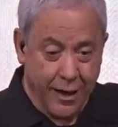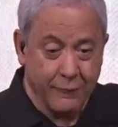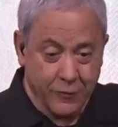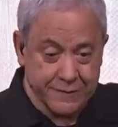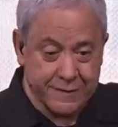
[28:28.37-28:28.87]
I
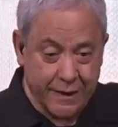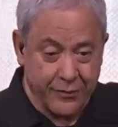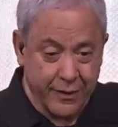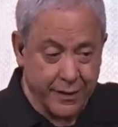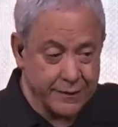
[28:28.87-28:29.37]
will say
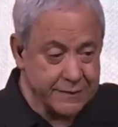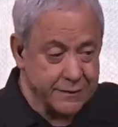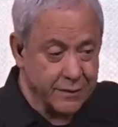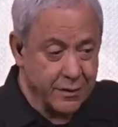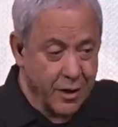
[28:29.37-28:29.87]

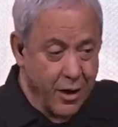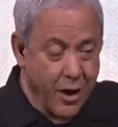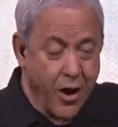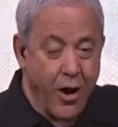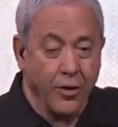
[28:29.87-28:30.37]
this.
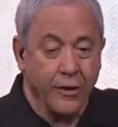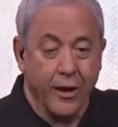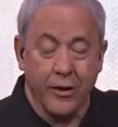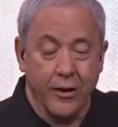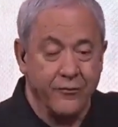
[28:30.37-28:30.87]

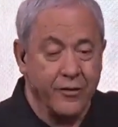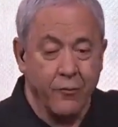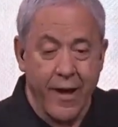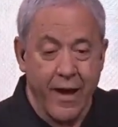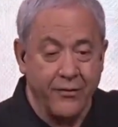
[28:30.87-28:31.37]
All of the
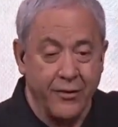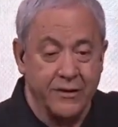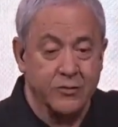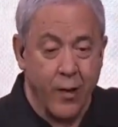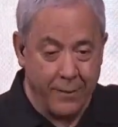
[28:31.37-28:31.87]
wrath
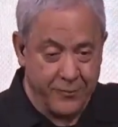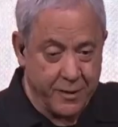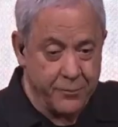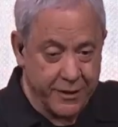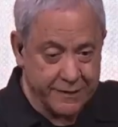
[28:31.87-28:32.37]
is wrapped
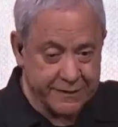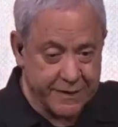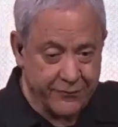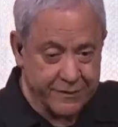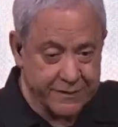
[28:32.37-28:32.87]
up in these
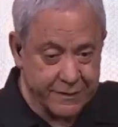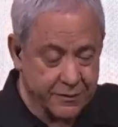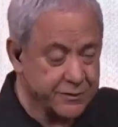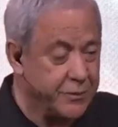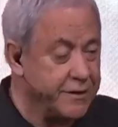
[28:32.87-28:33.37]
seven
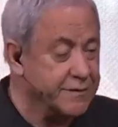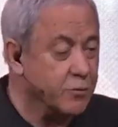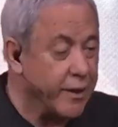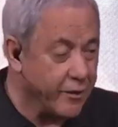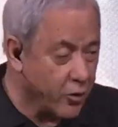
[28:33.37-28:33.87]
seals
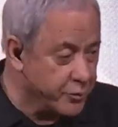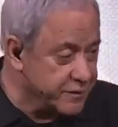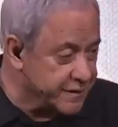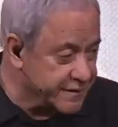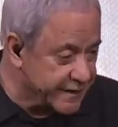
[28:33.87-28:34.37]
because when he
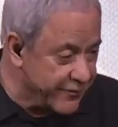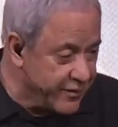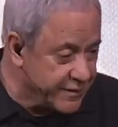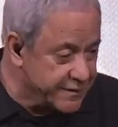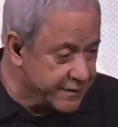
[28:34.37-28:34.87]
opens the
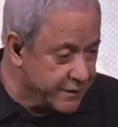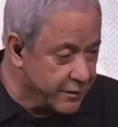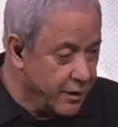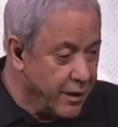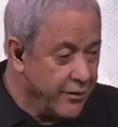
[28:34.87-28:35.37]
seventh
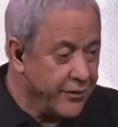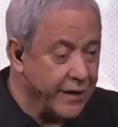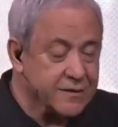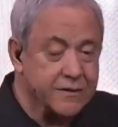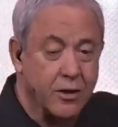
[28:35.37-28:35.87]
seal,
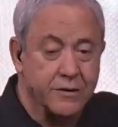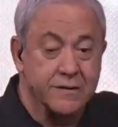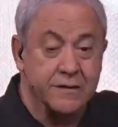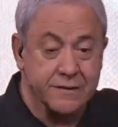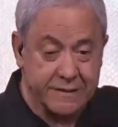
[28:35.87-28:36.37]
that
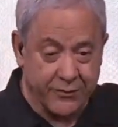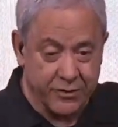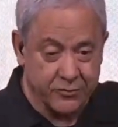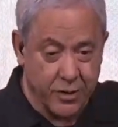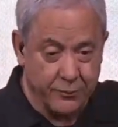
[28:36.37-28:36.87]
starts the
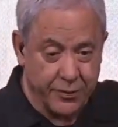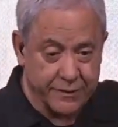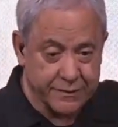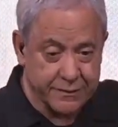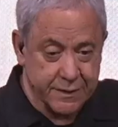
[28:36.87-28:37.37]
seven
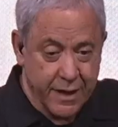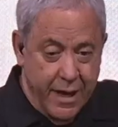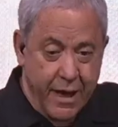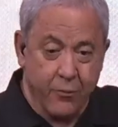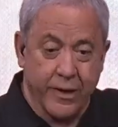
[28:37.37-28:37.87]
trumpets.
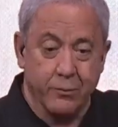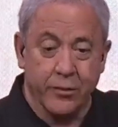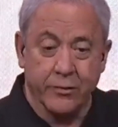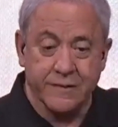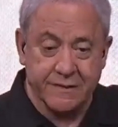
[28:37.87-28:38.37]
And when he
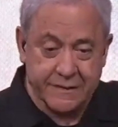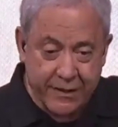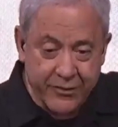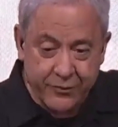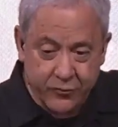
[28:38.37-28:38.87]
blows the
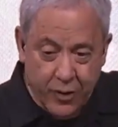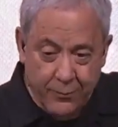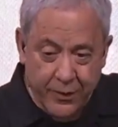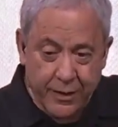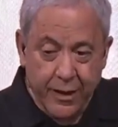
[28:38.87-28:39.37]
seventh
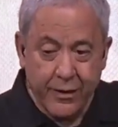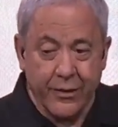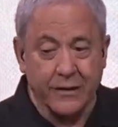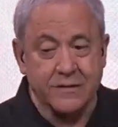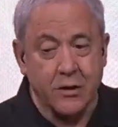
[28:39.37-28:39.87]
trumpet,
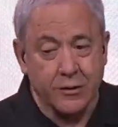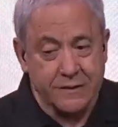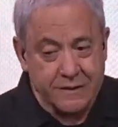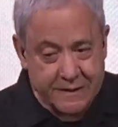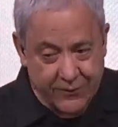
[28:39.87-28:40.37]
that
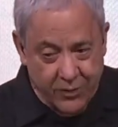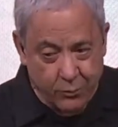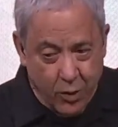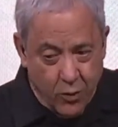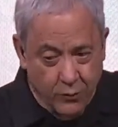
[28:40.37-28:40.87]
starts the seven
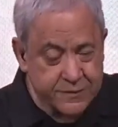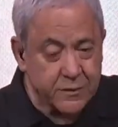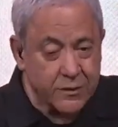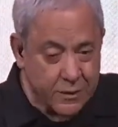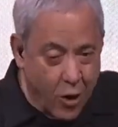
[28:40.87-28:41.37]
bowls.
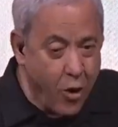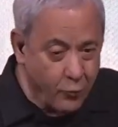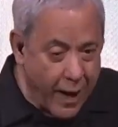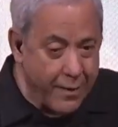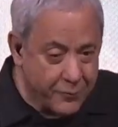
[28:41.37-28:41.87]
So it's all
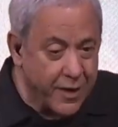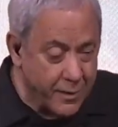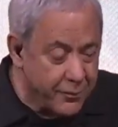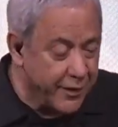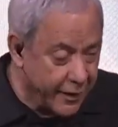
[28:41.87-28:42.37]
wrapped
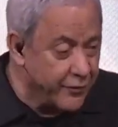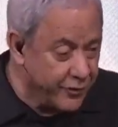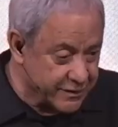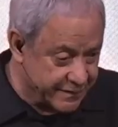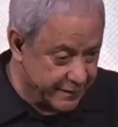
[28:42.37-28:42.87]
up
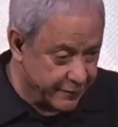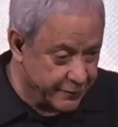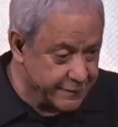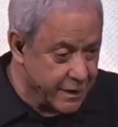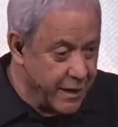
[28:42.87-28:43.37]
in the
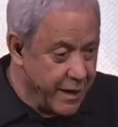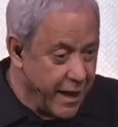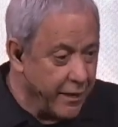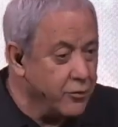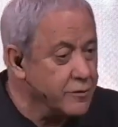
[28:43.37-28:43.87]
seals.
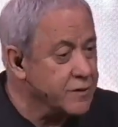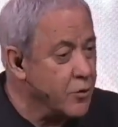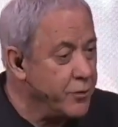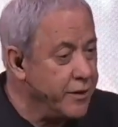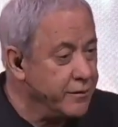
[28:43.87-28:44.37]
And who's
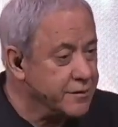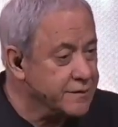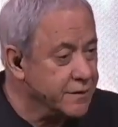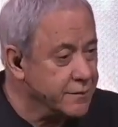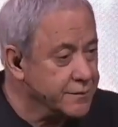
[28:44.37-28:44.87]
opening the
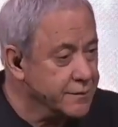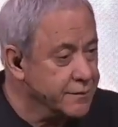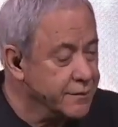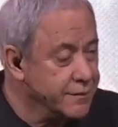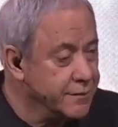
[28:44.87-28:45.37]
seals?
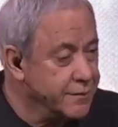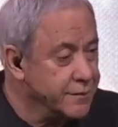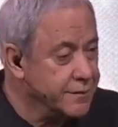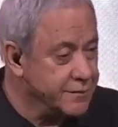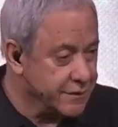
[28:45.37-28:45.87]

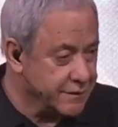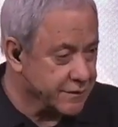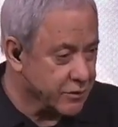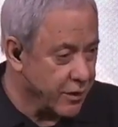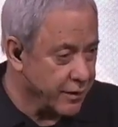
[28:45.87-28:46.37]

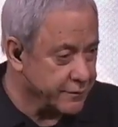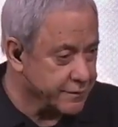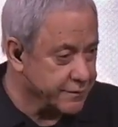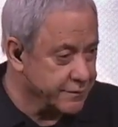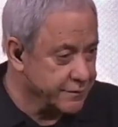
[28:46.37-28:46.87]
Jesus
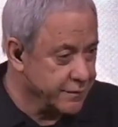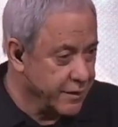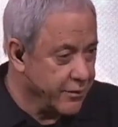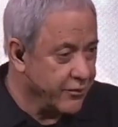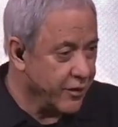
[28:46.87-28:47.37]
Christ,
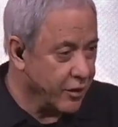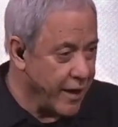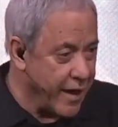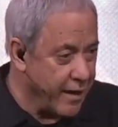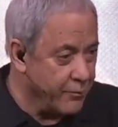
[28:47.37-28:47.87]
the
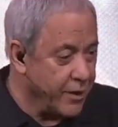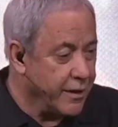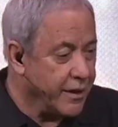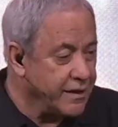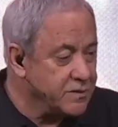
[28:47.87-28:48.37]
Lamb.
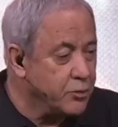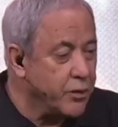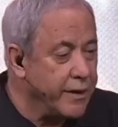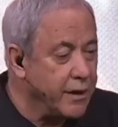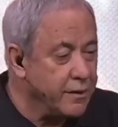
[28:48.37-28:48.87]
He's
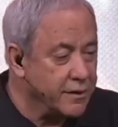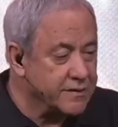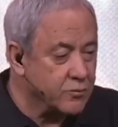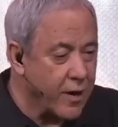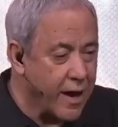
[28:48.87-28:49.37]
bringing
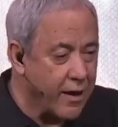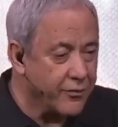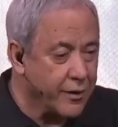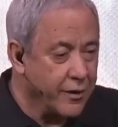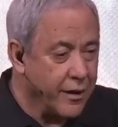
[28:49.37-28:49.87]
this
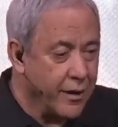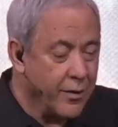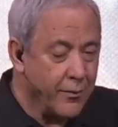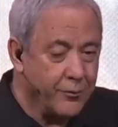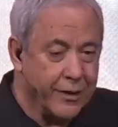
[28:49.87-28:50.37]
wrath.
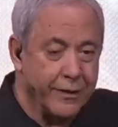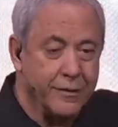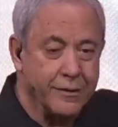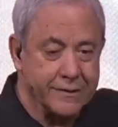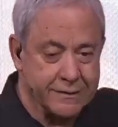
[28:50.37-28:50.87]

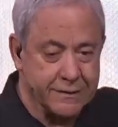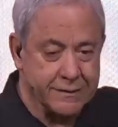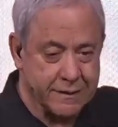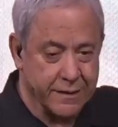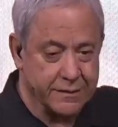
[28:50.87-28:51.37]
But listen,
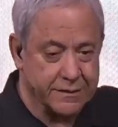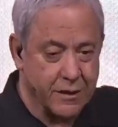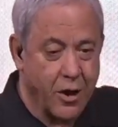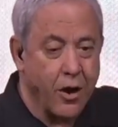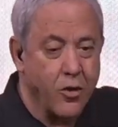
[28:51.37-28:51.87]

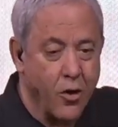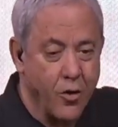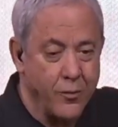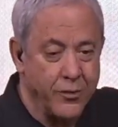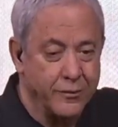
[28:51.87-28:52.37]
saints, our
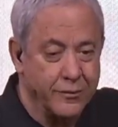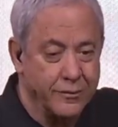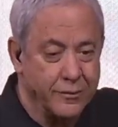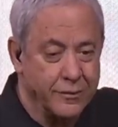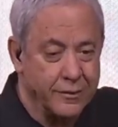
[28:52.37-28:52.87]
hope
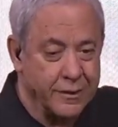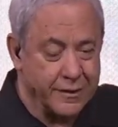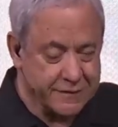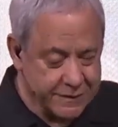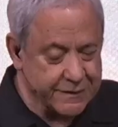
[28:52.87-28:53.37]

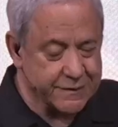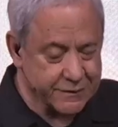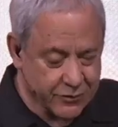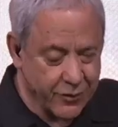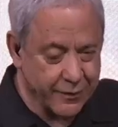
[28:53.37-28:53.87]
is
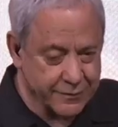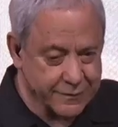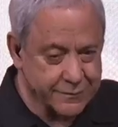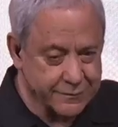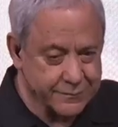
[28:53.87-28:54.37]
Jesus
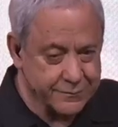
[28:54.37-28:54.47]
Christ.